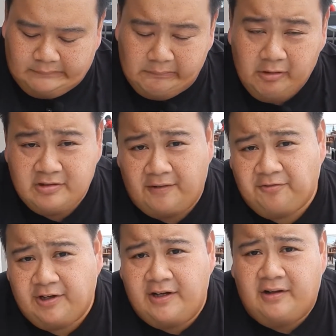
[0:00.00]
Because I've
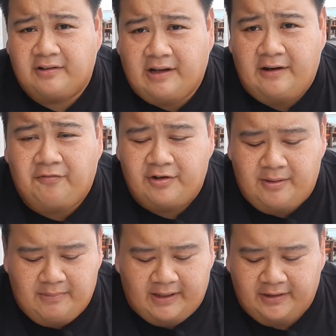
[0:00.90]
tried a California
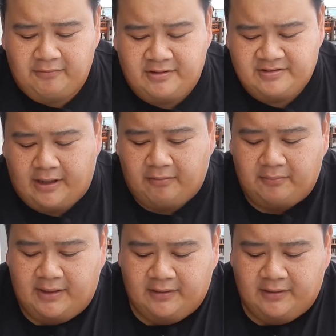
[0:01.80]
Maki with the sour.